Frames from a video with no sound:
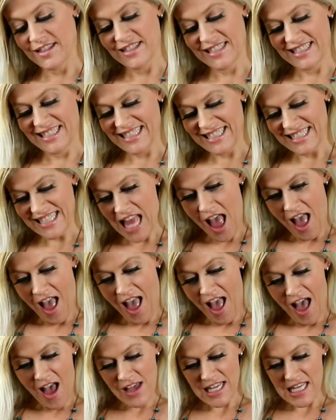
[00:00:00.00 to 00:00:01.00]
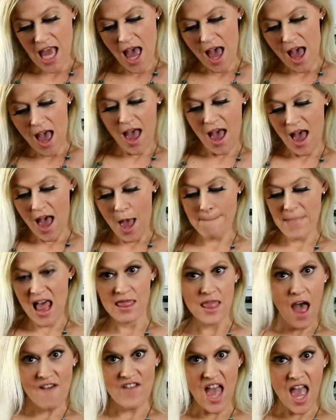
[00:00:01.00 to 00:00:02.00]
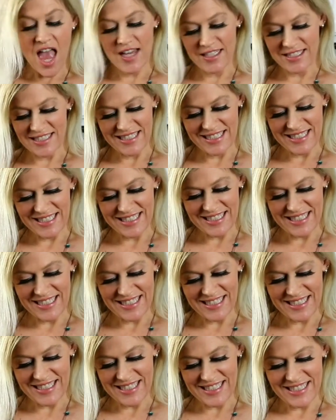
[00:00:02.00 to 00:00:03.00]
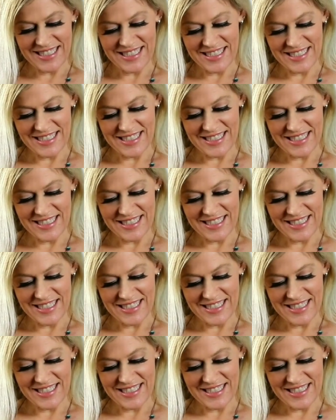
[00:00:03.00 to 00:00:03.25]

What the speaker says: And don't forget to drizzle that caramel sauce on top.